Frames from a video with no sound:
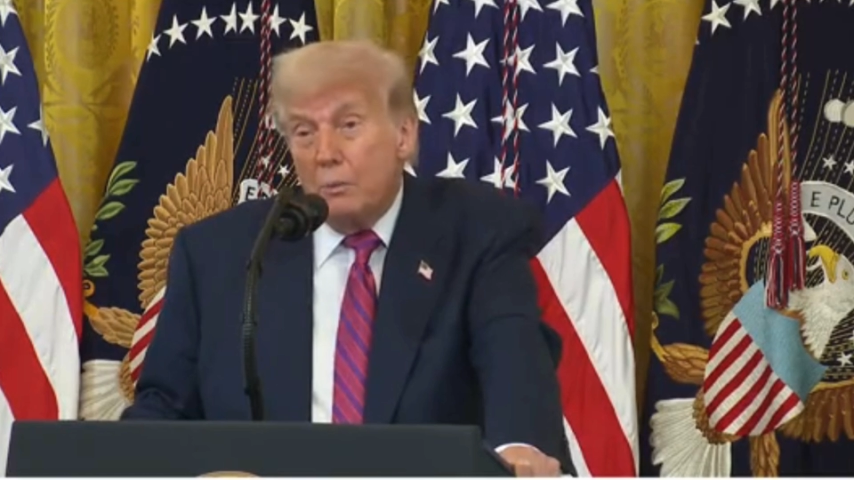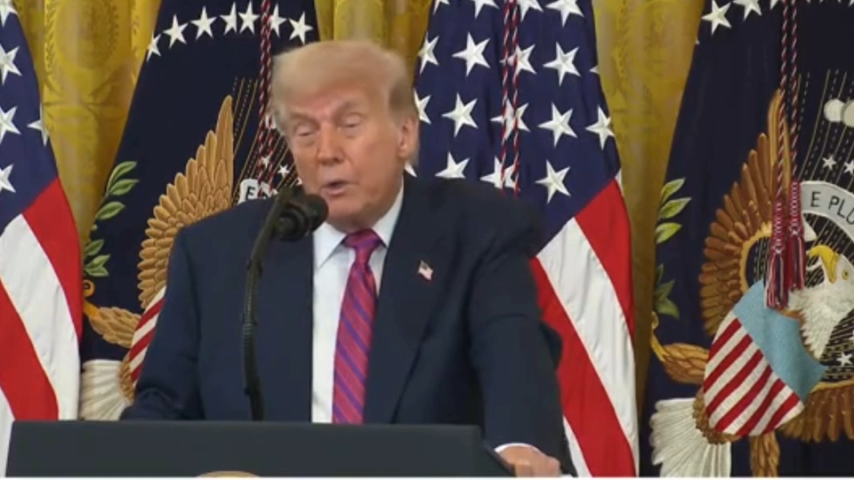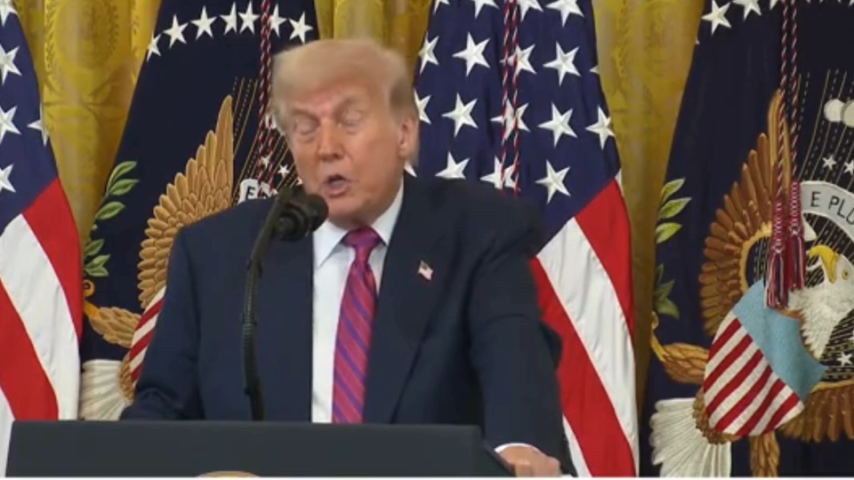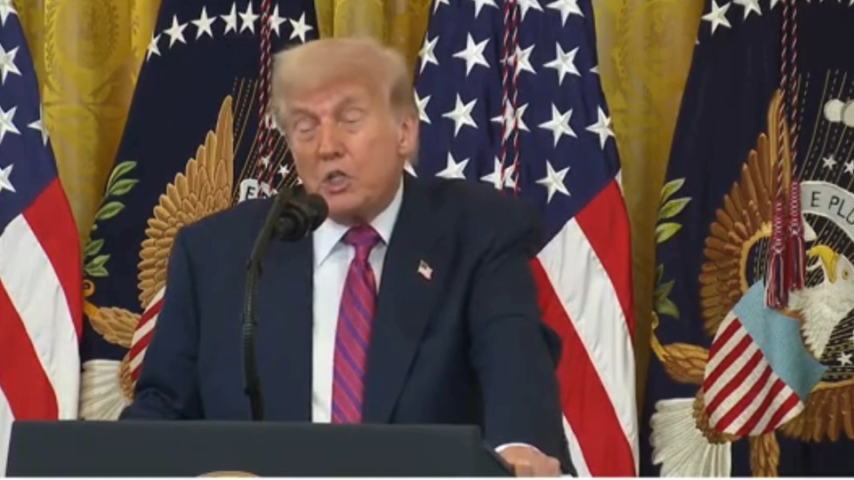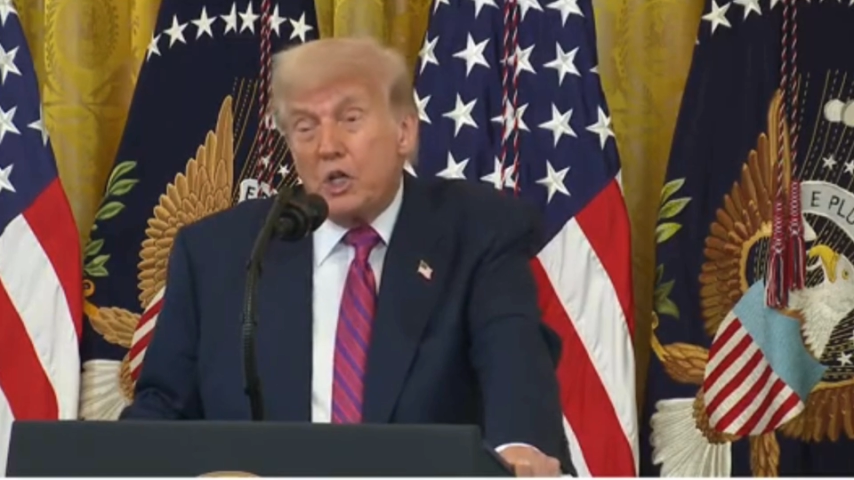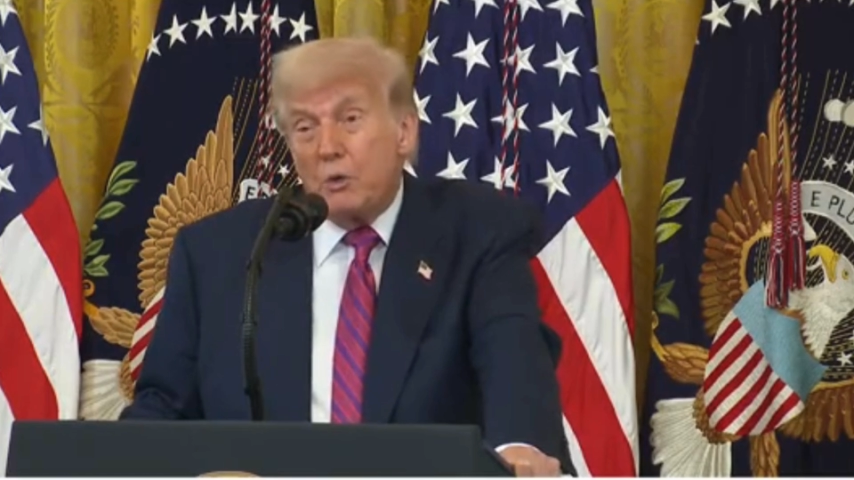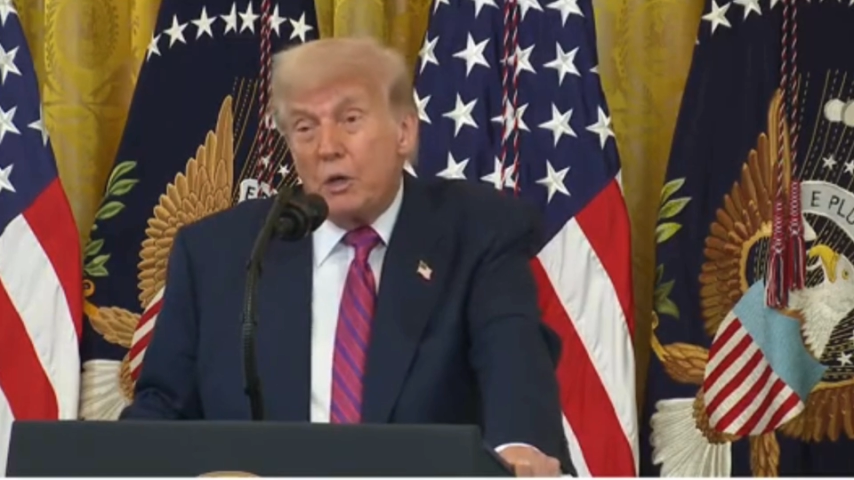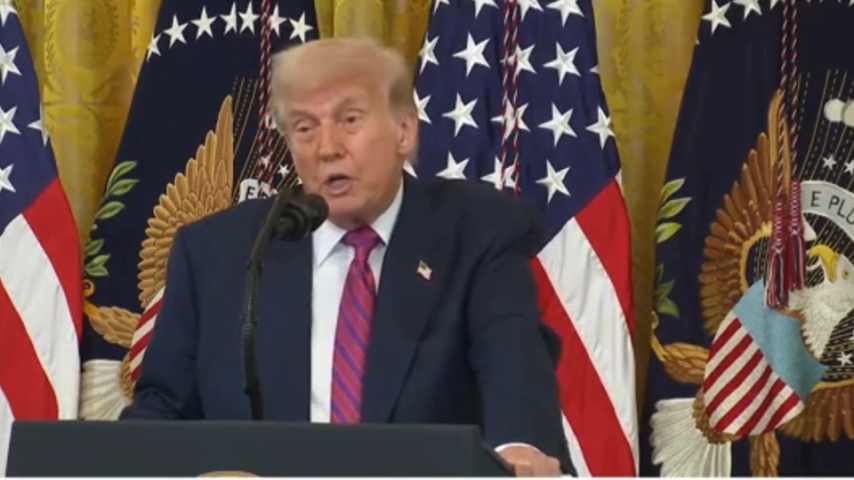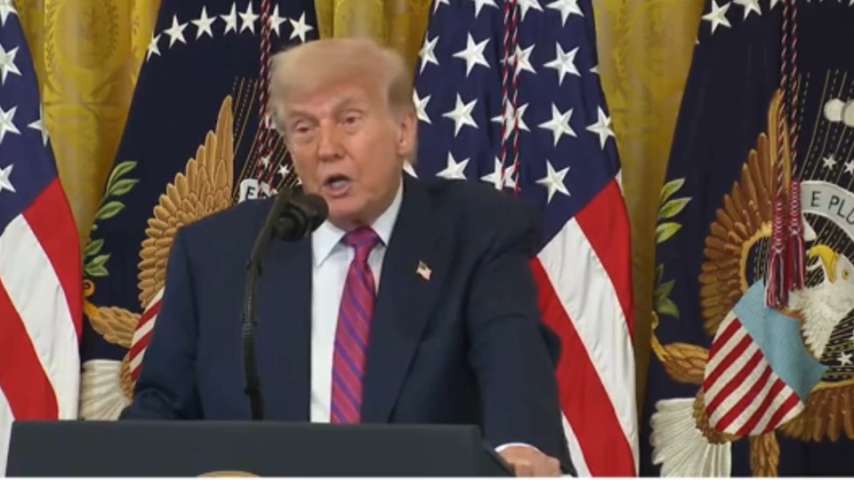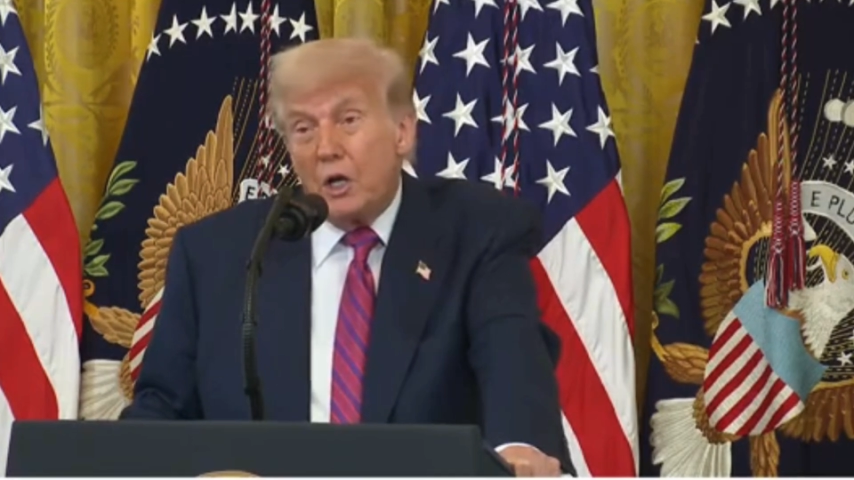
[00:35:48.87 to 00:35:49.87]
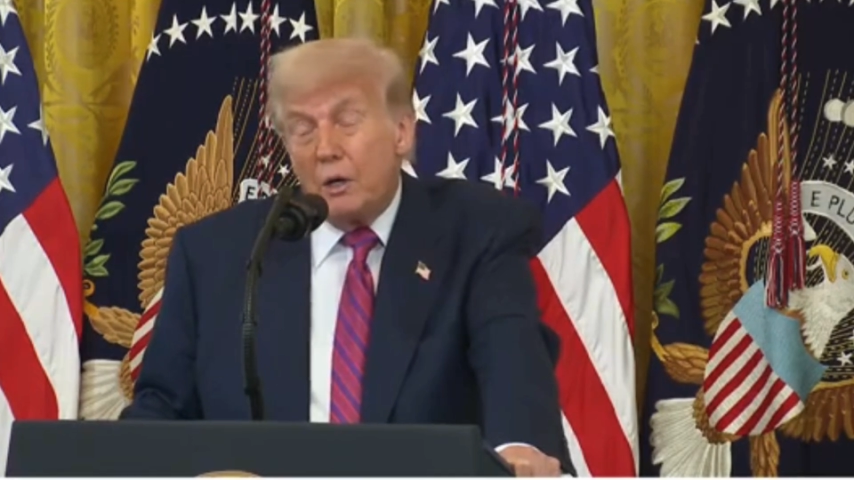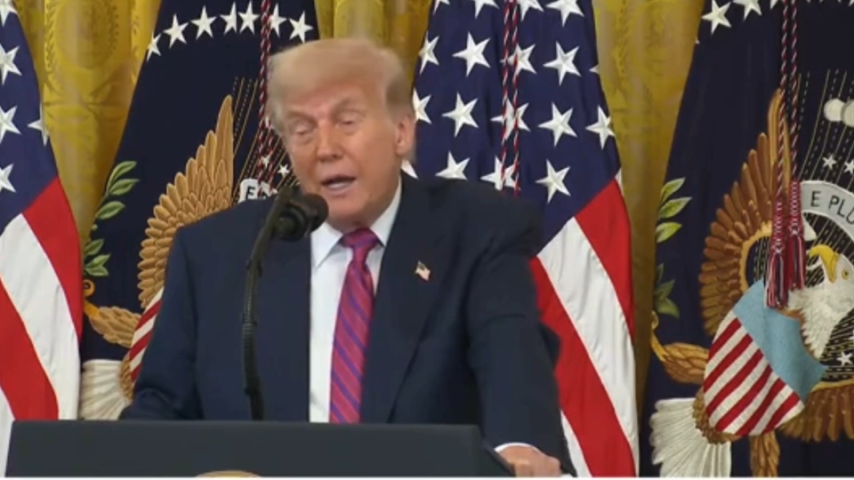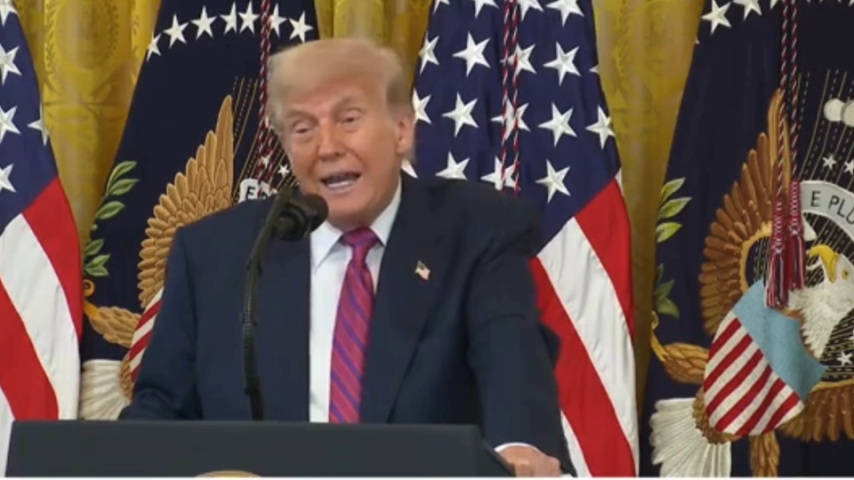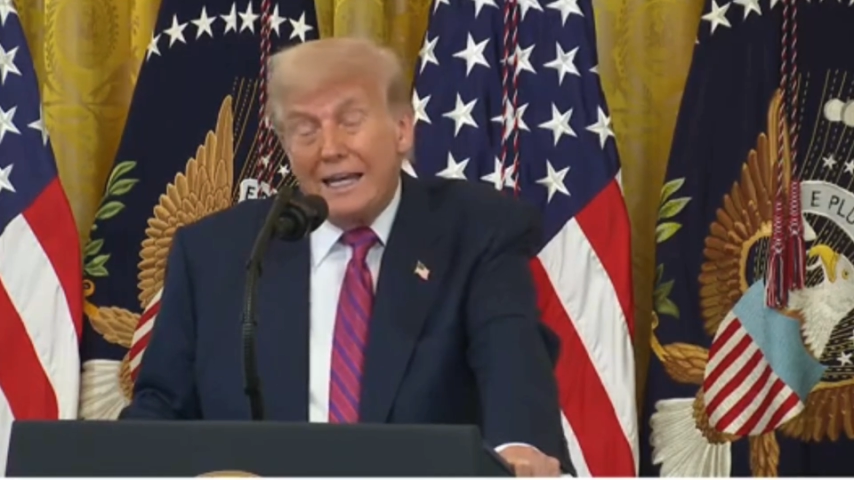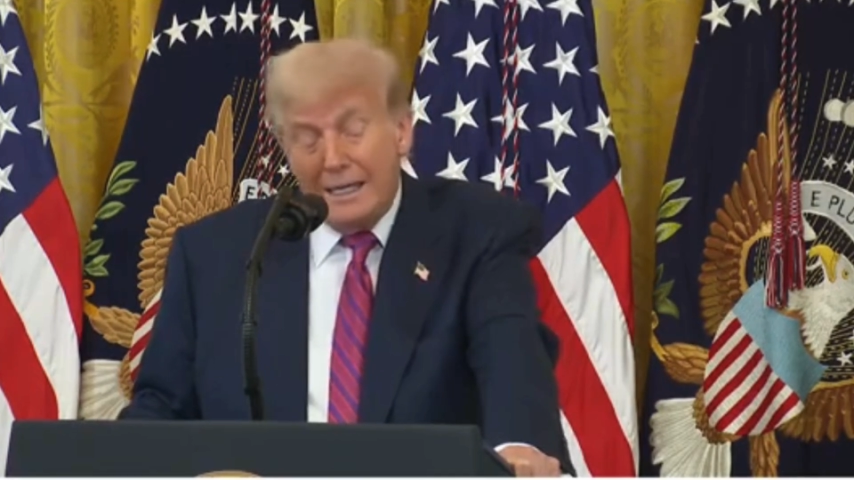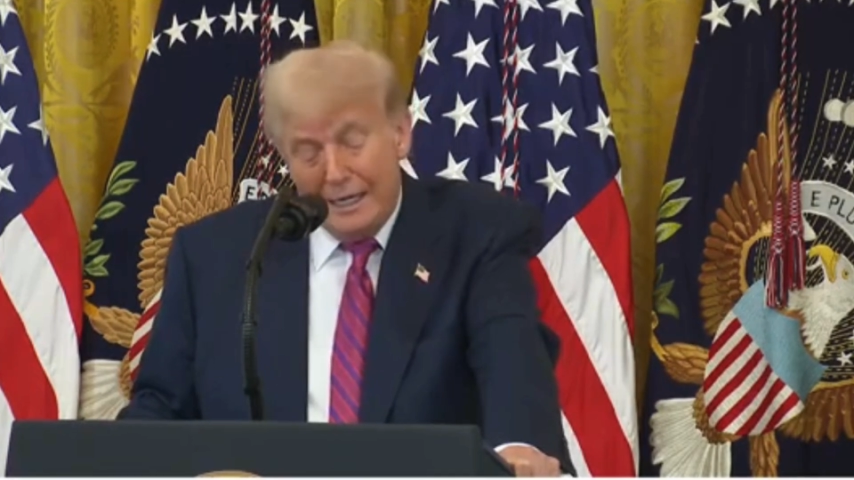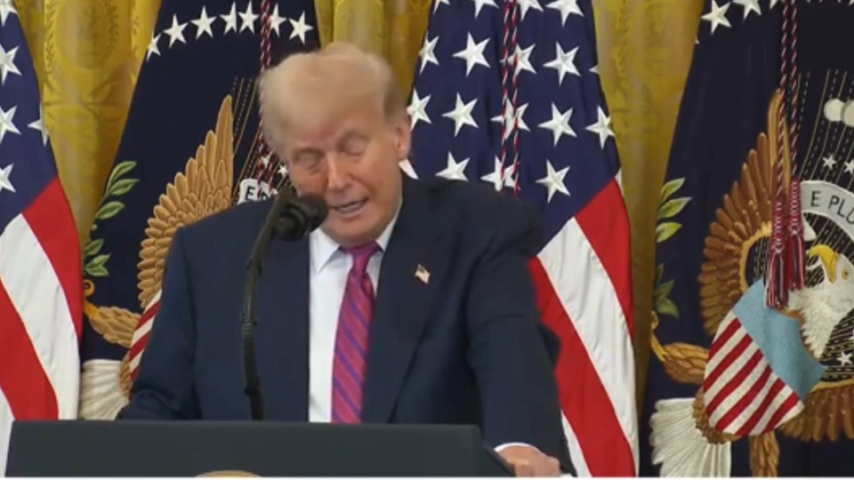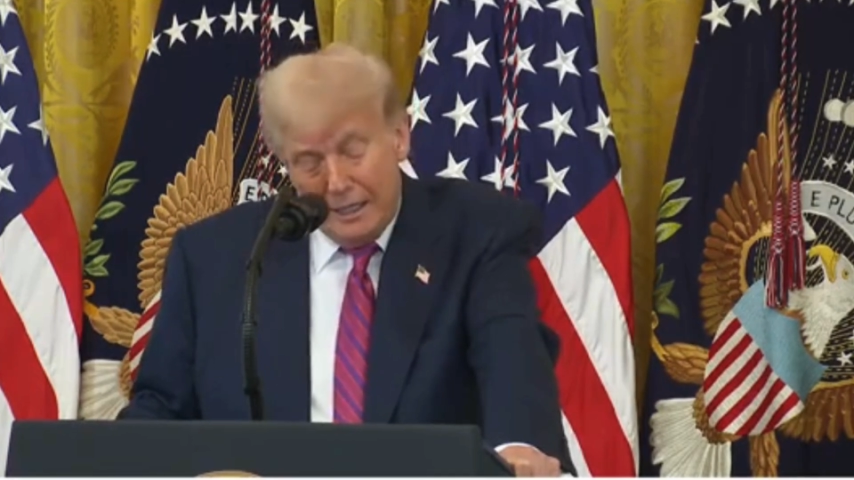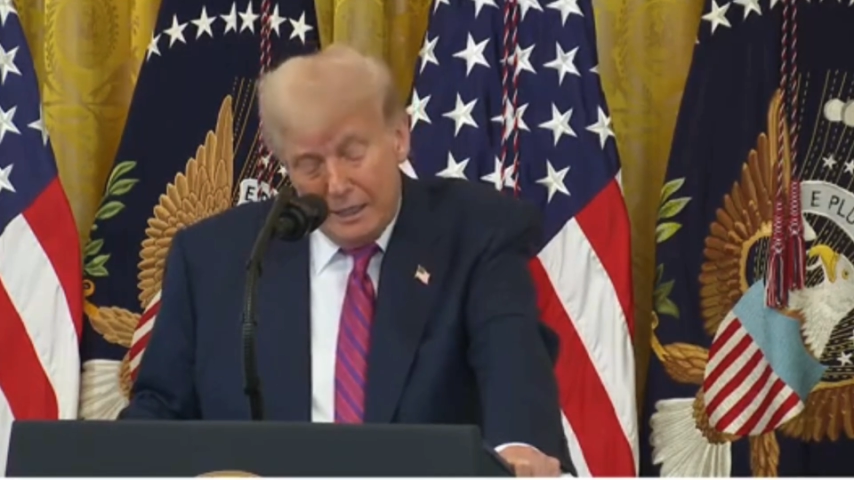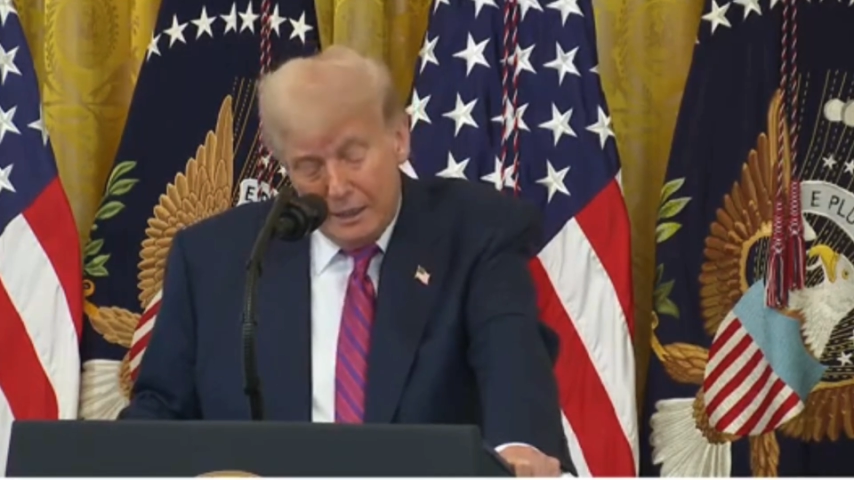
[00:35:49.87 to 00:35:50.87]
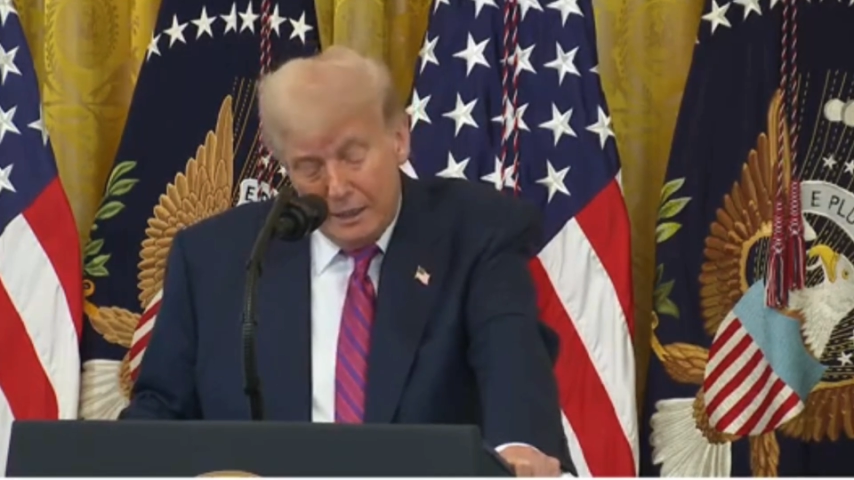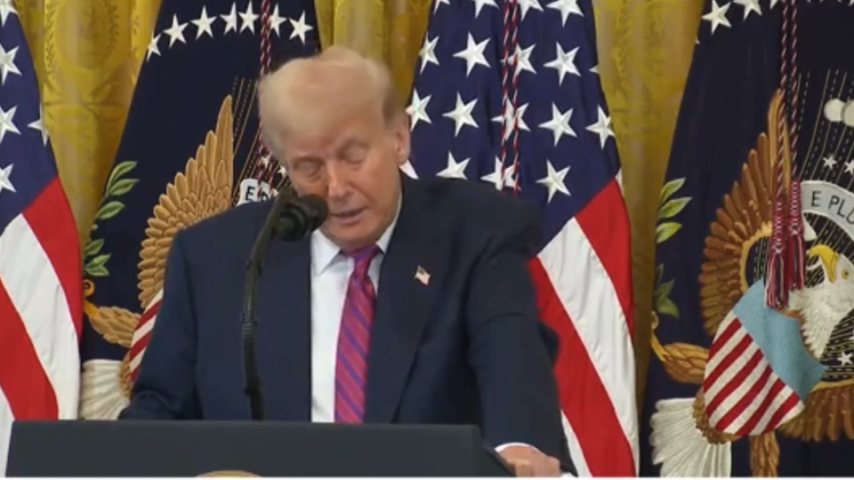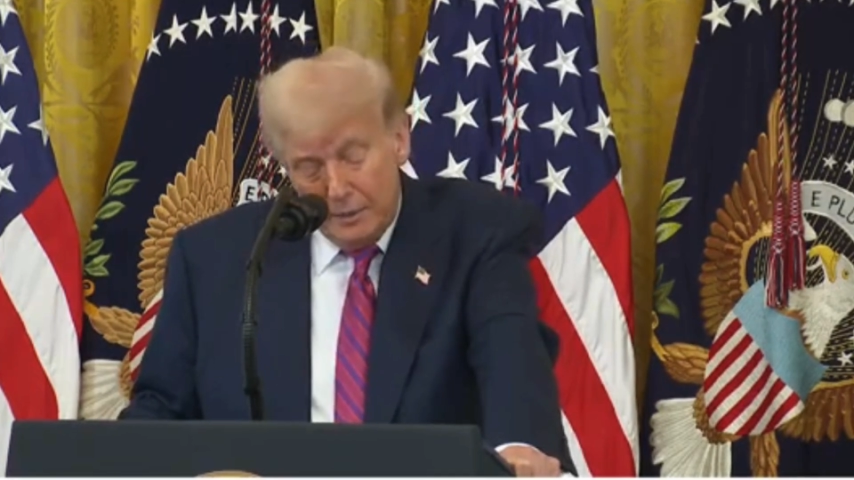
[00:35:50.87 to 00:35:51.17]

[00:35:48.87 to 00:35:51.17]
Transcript: because they really are hand in hand,